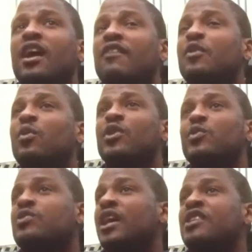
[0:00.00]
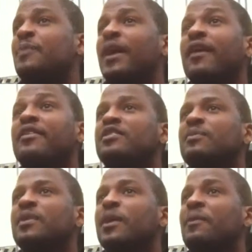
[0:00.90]
everyone who's aspiring
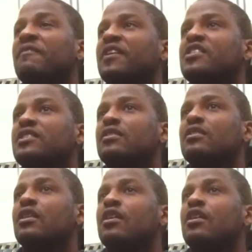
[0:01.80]
to be a professional,